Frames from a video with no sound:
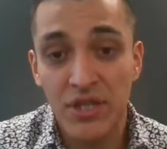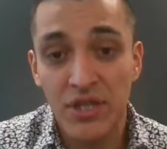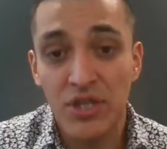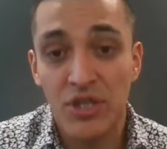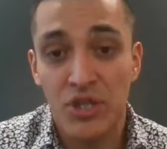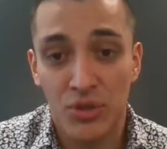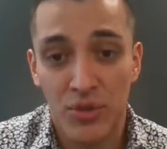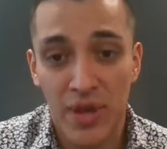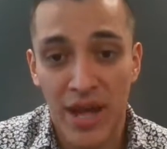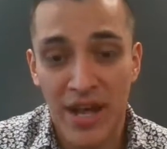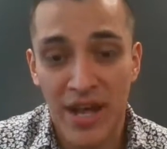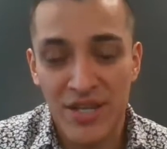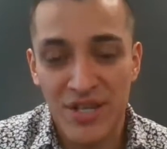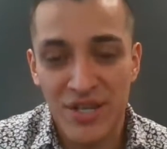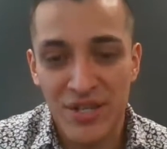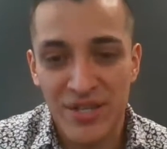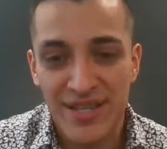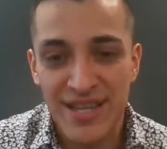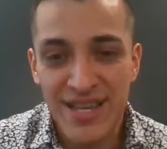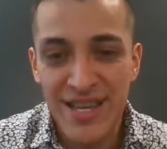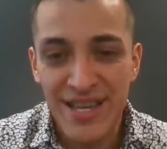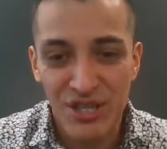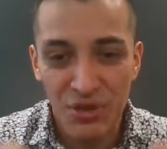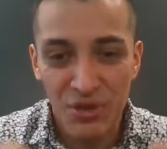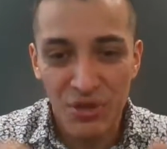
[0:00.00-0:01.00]

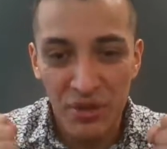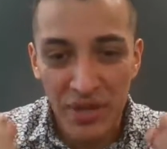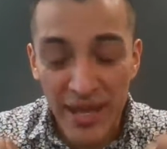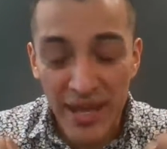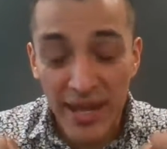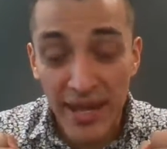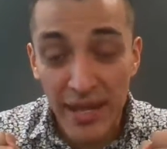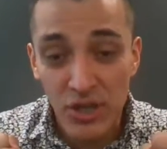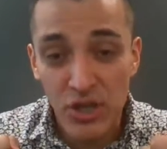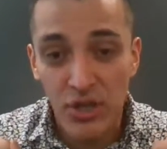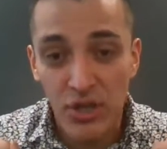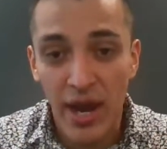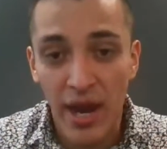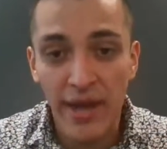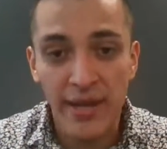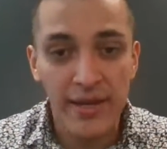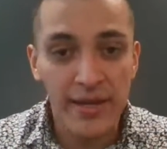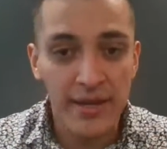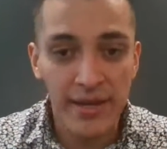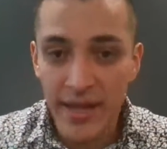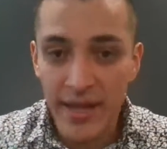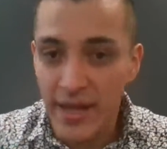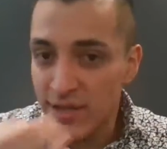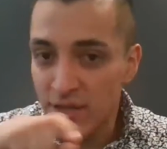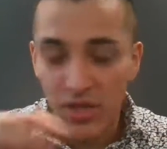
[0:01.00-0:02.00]
strategies. So get
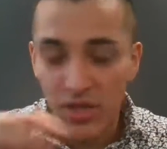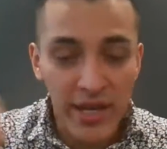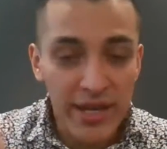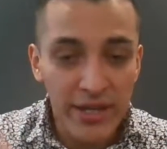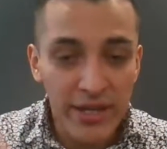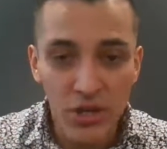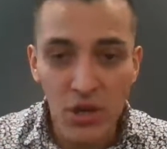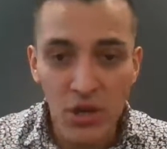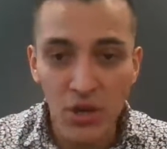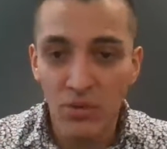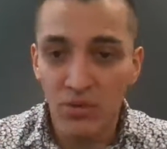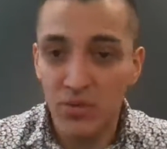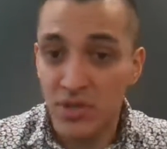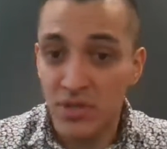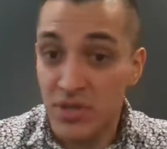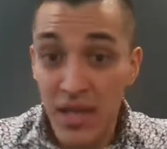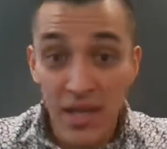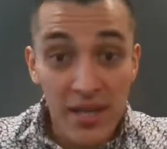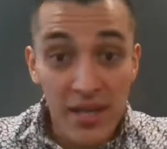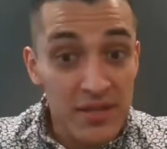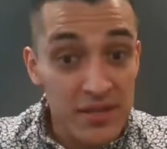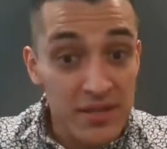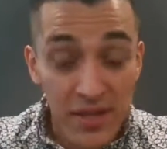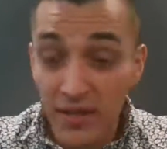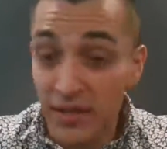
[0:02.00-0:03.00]
excited, take note,
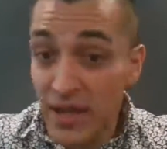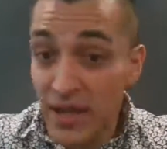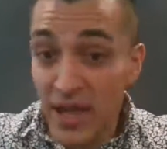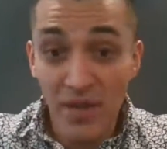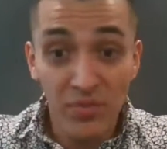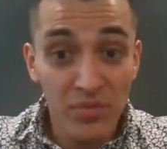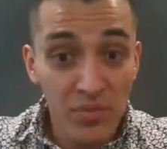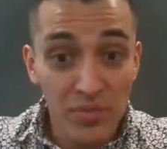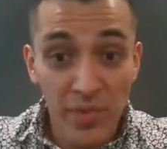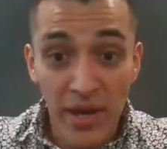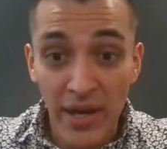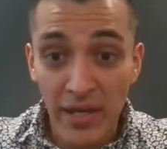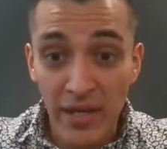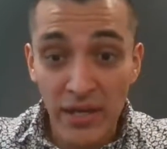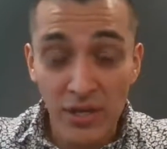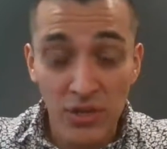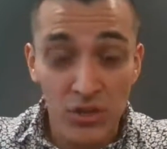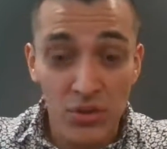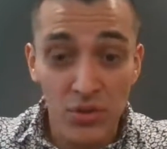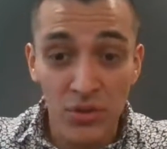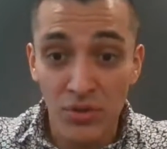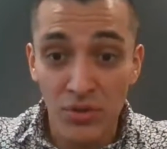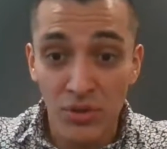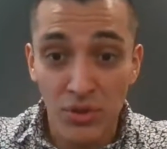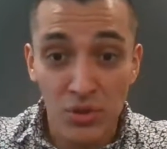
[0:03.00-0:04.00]
tell everybody
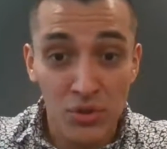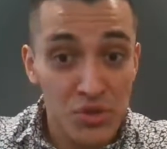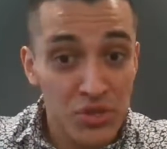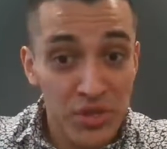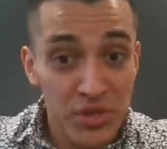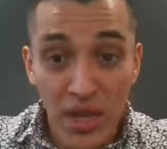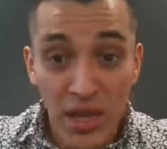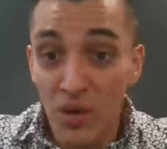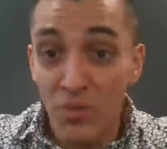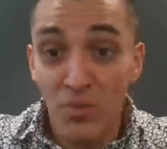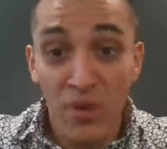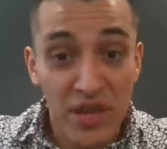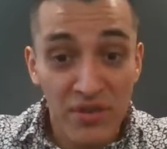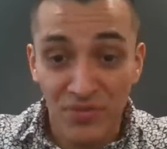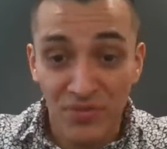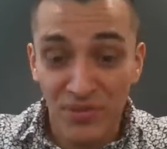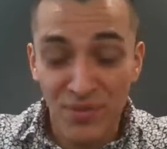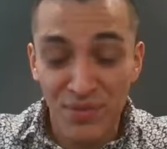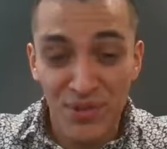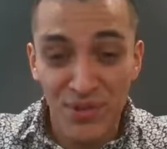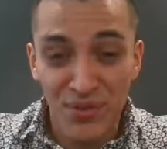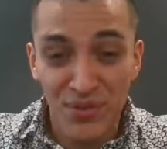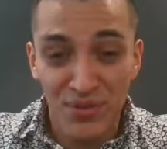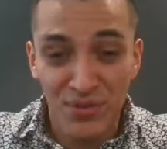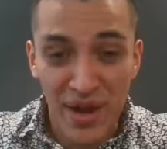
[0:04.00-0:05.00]
to stay away
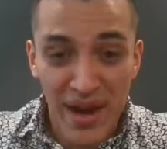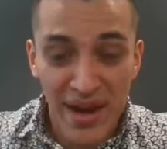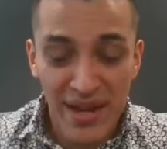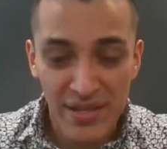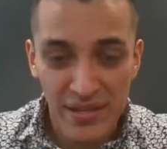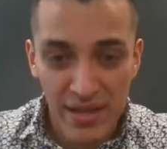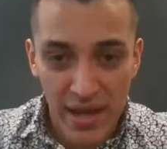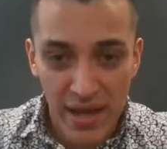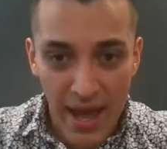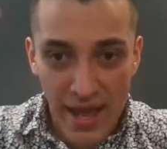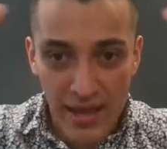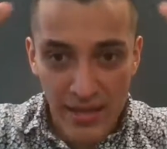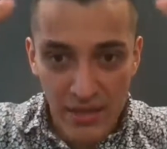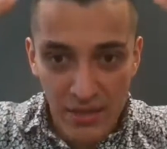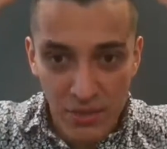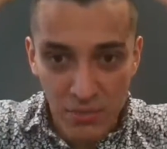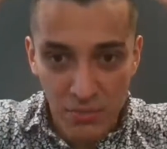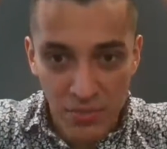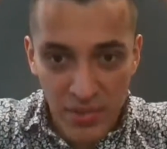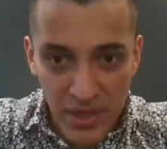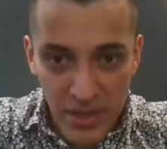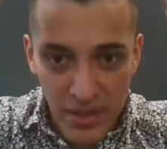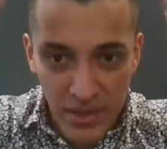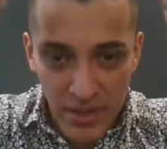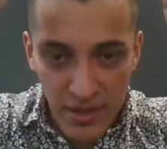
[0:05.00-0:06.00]
from you, right? And
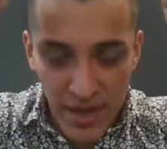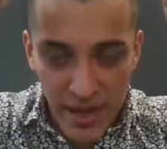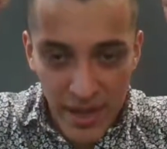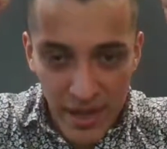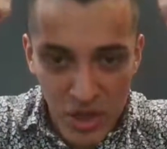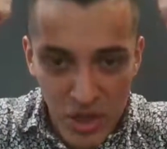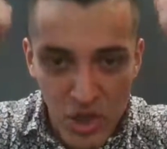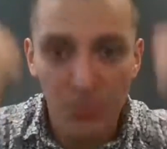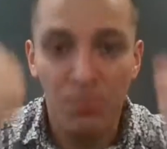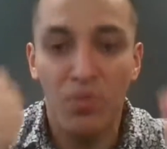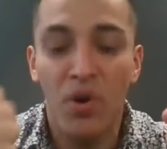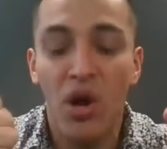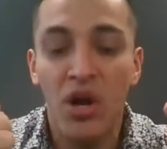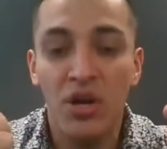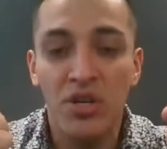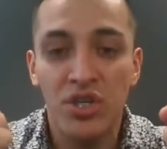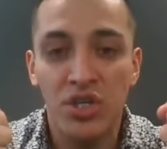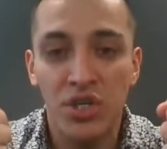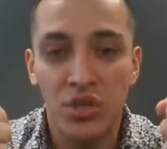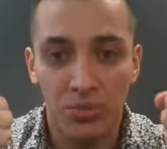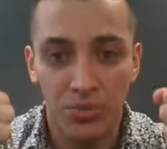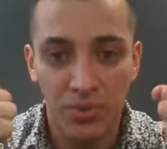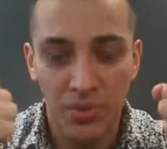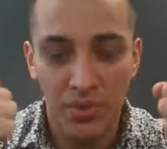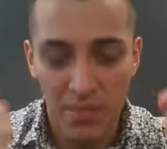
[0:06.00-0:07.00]
be a
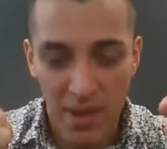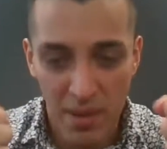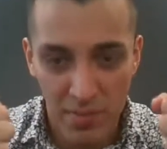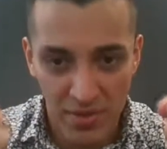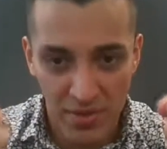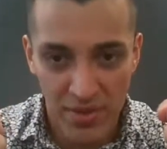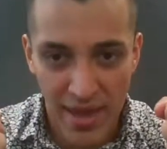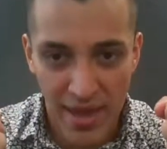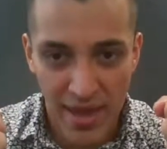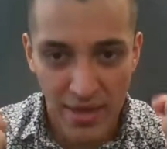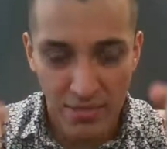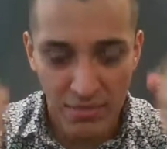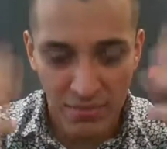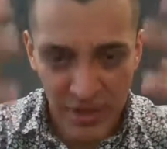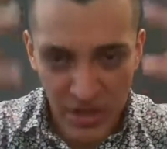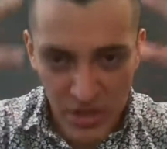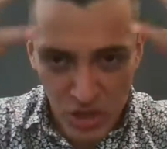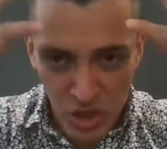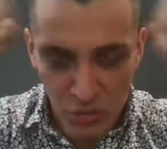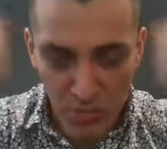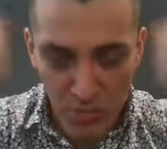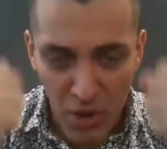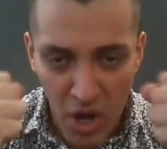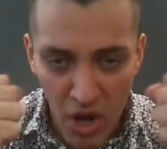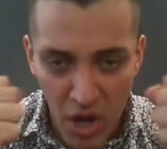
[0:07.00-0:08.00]
sponge. Remember that. Be a
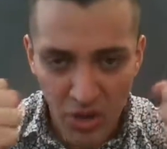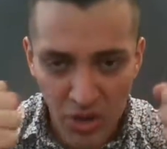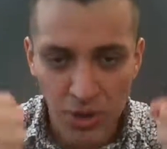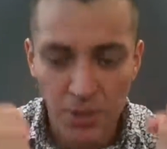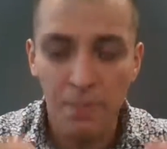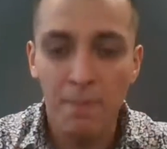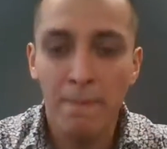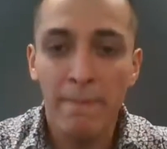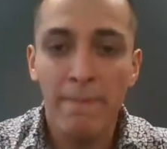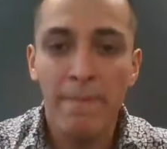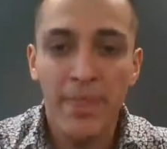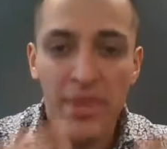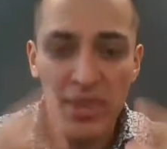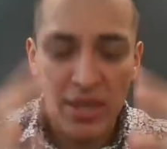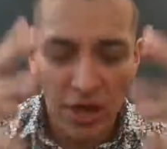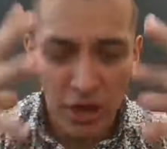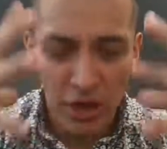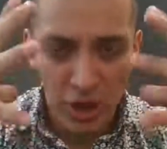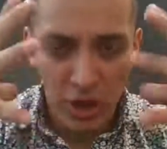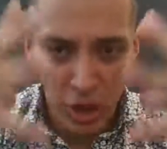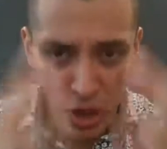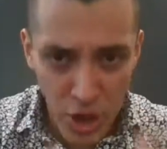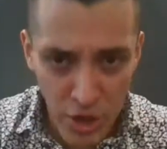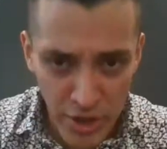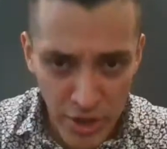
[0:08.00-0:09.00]
sponge,
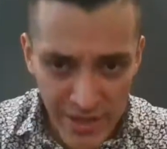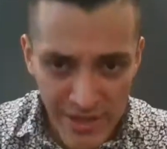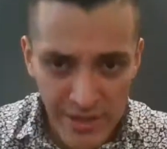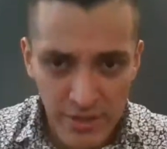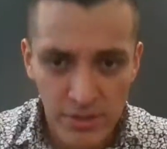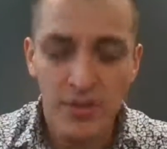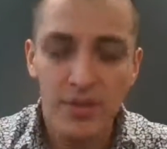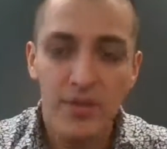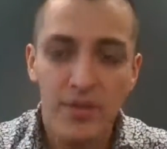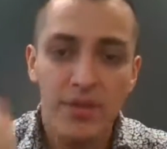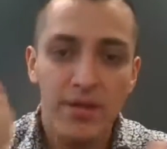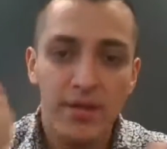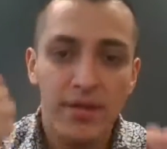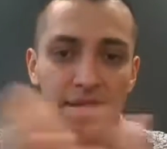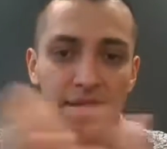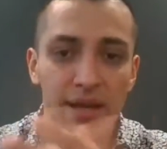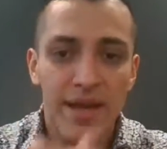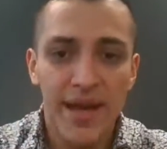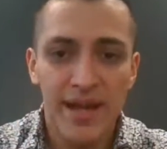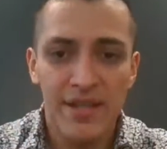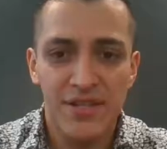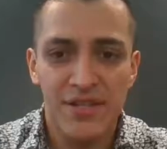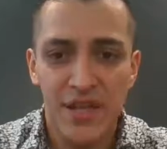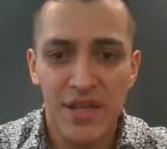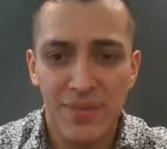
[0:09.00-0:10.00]
learn it,
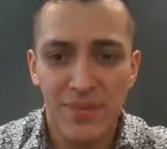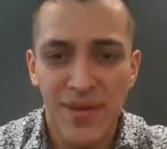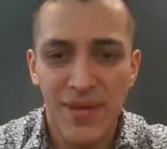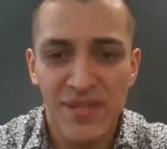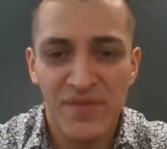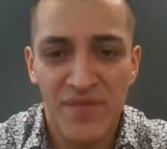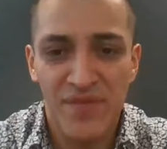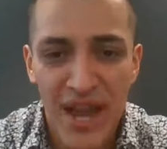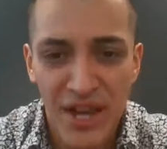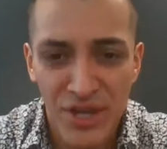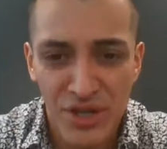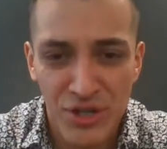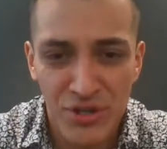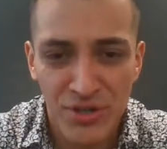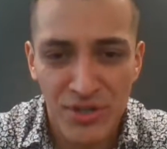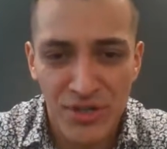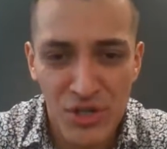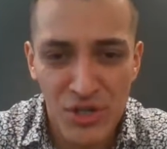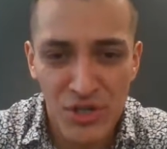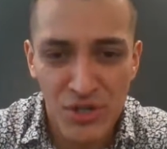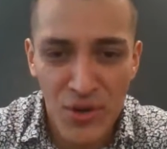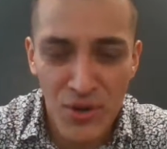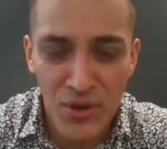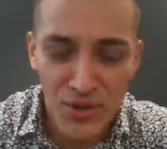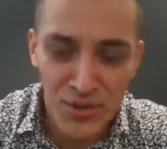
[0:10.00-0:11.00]
and take massive action. This
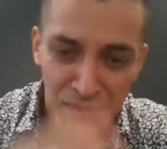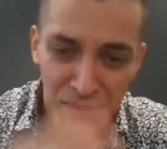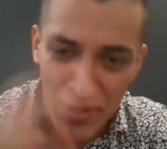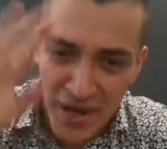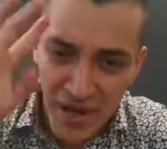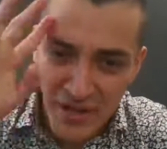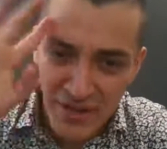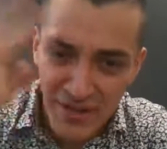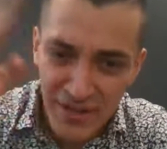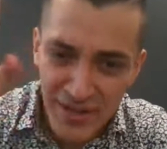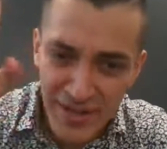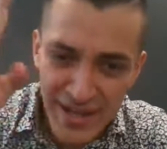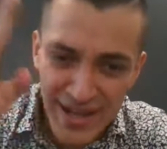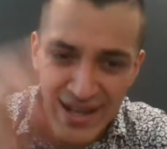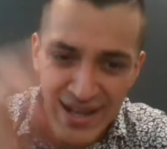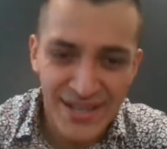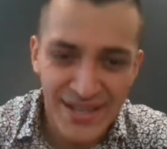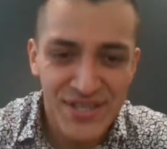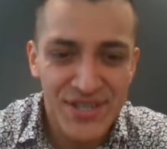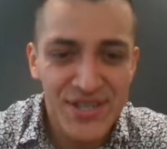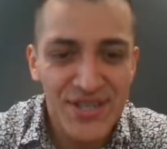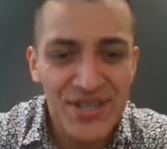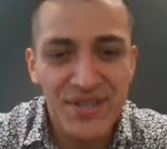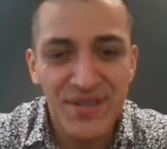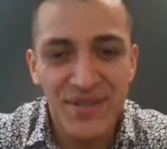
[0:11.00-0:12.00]
is Coach Miguel. I'll
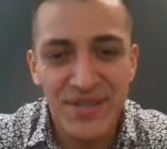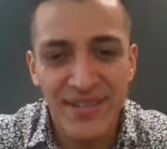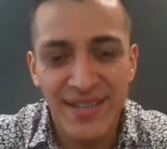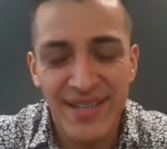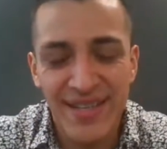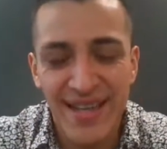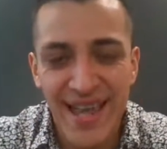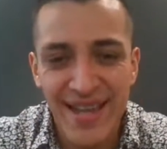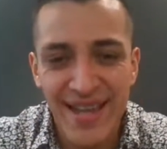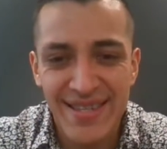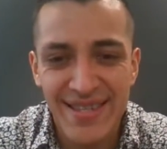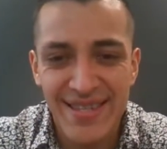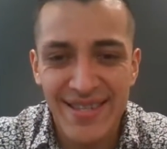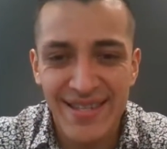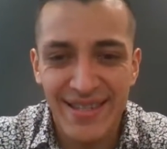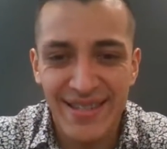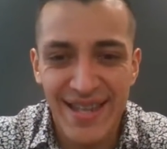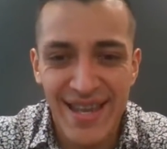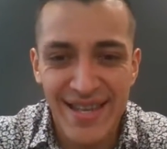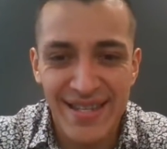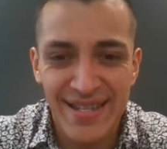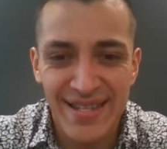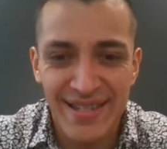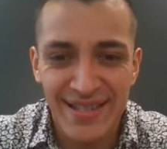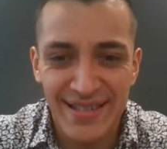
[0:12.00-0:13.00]
see you in the next
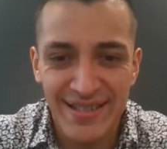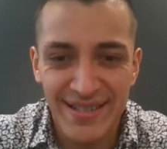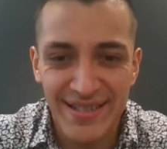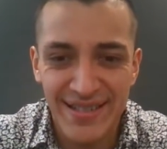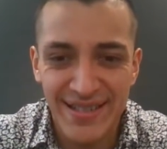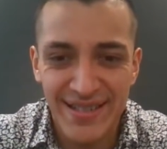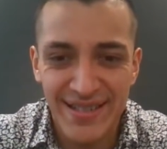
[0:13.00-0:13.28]
lesson.